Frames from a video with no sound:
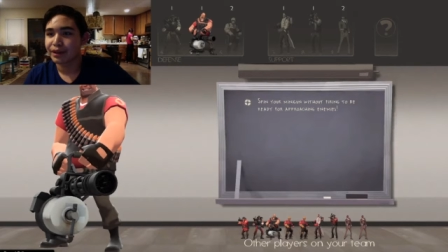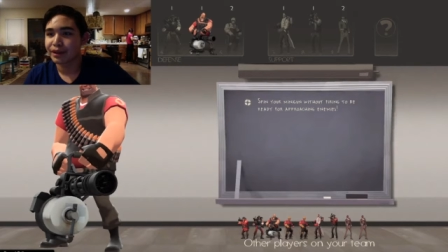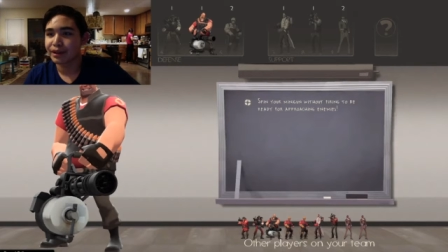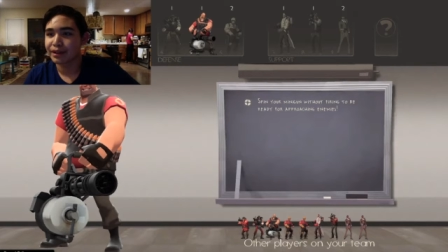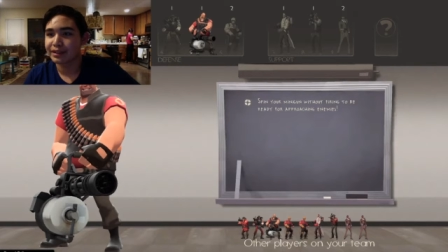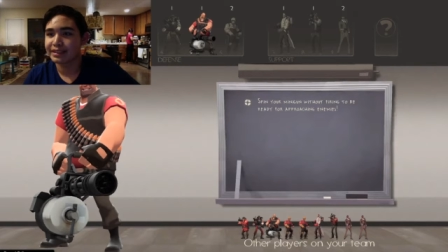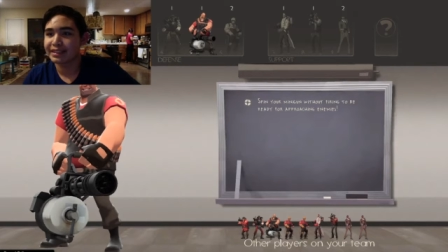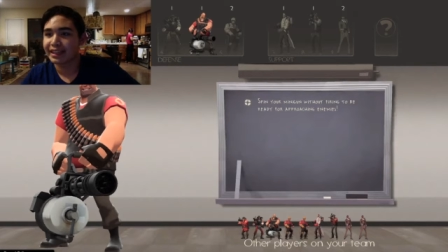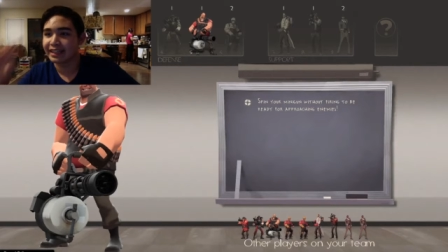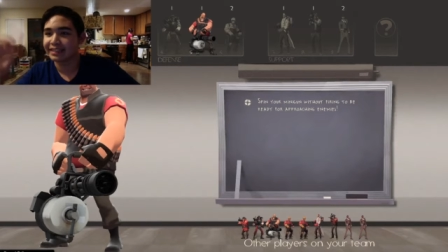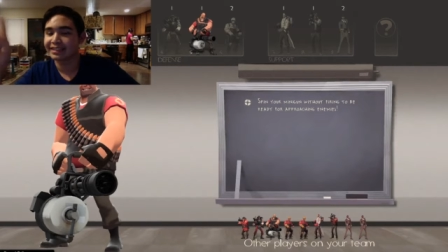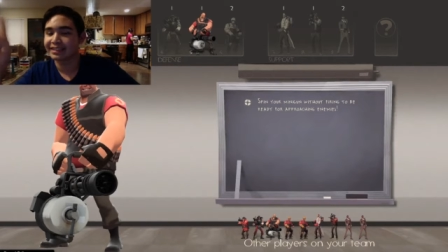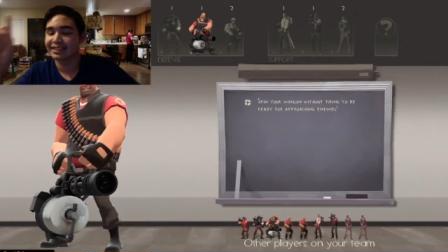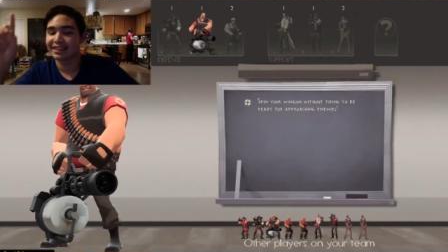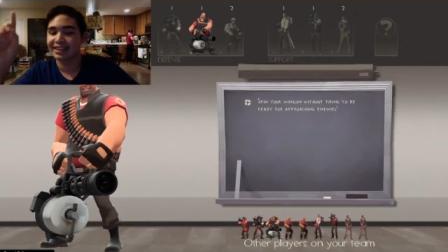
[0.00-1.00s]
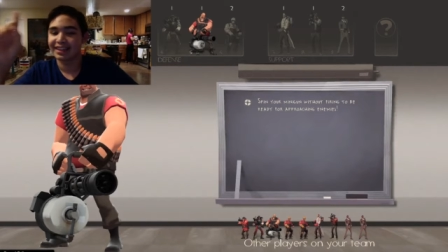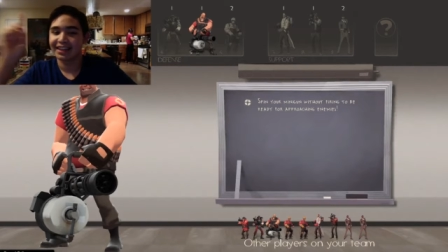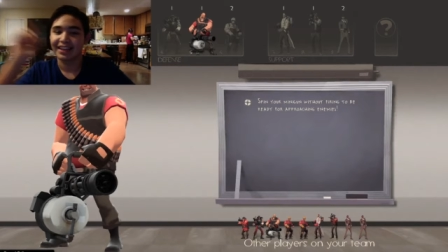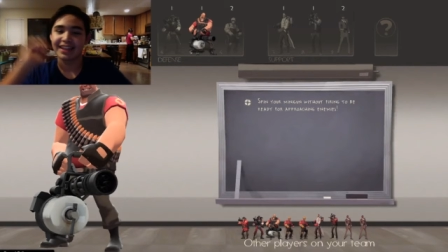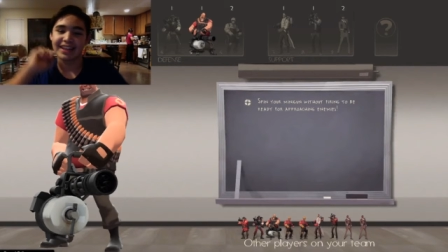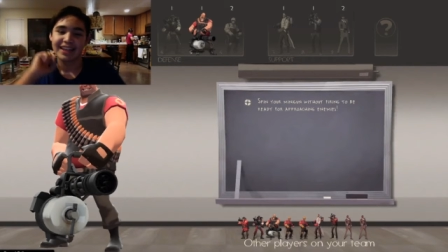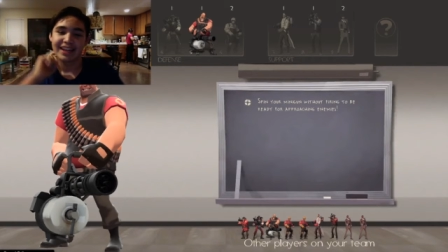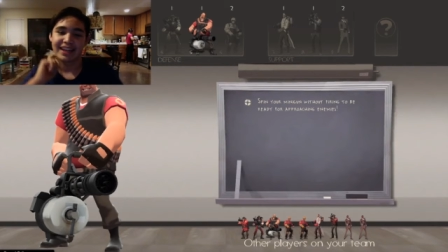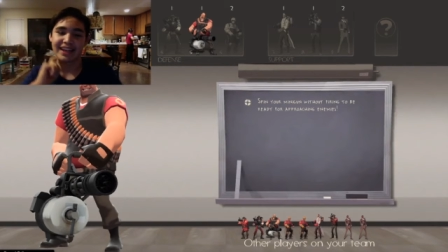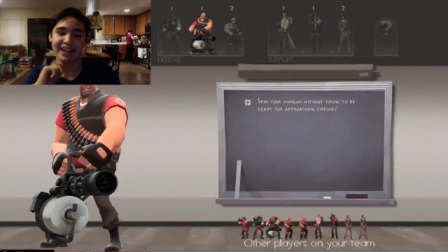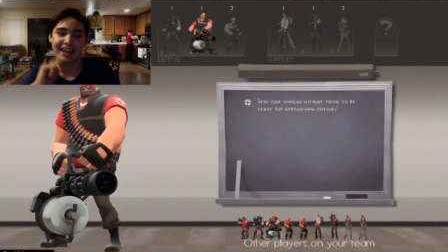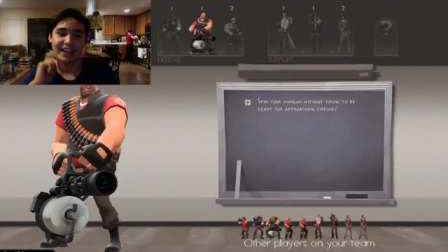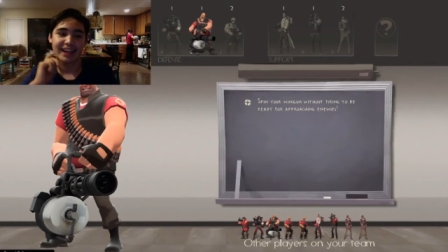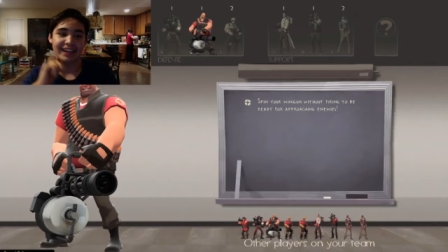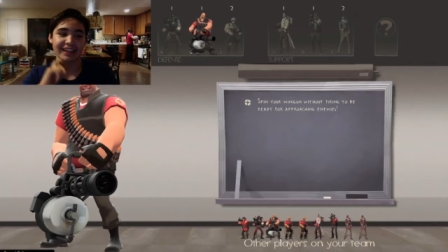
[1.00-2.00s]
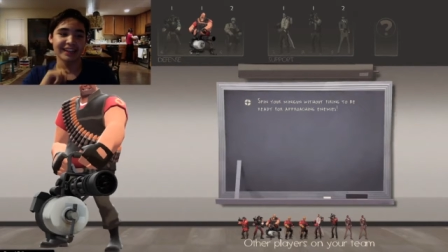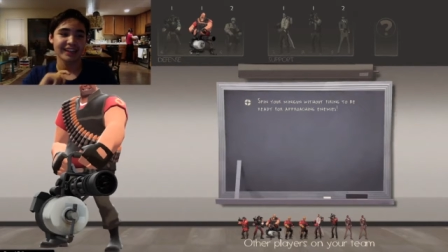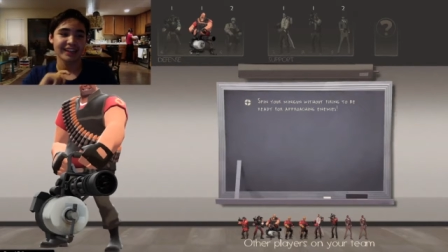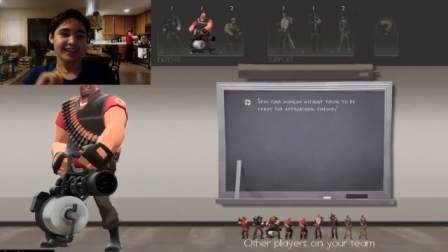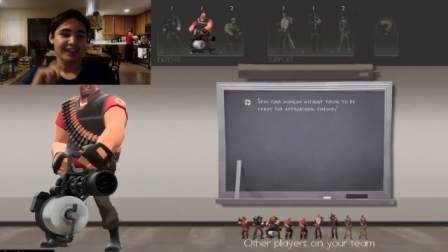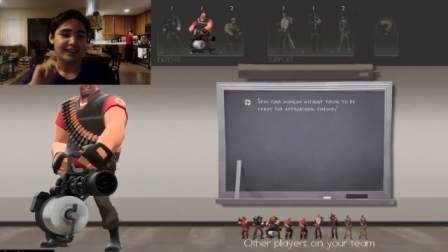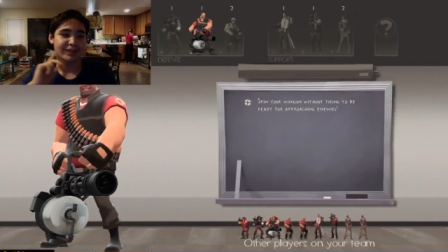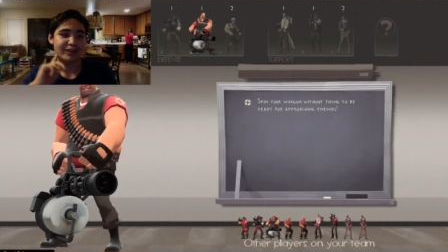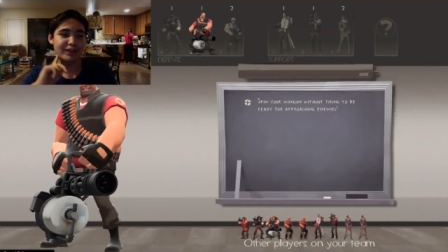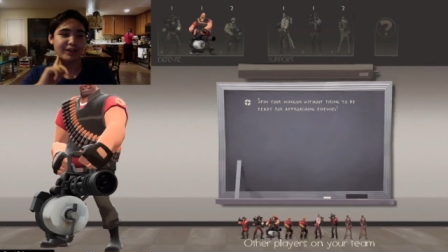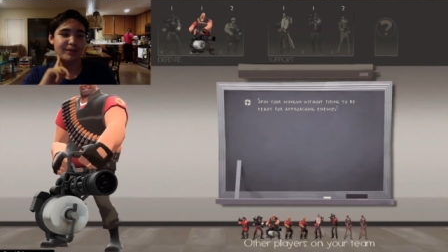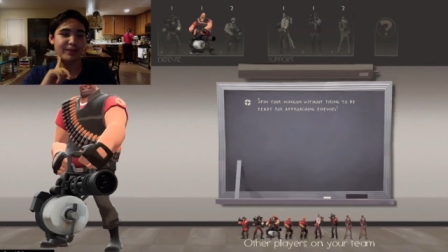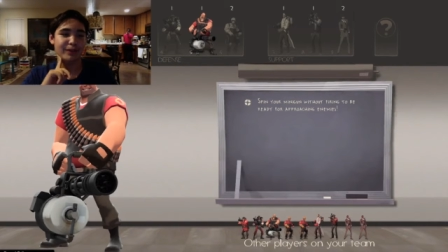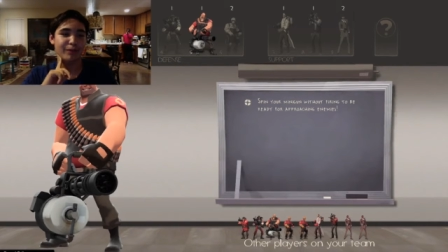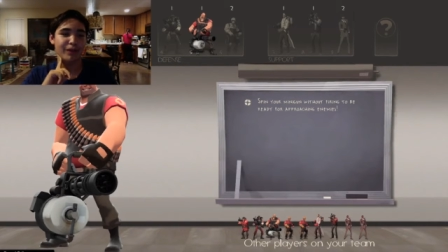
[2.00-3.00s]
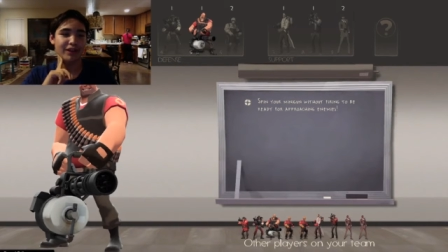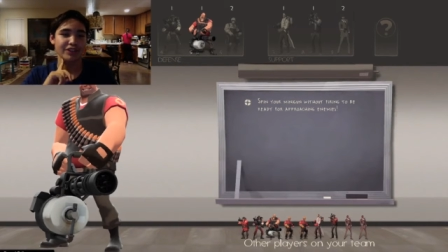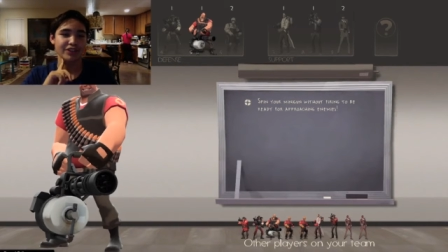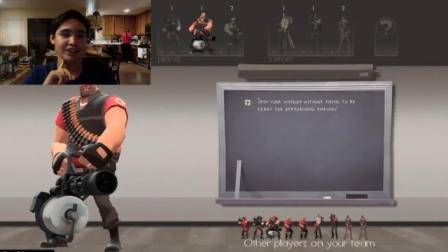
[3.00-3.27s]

6th. And you're going to be watching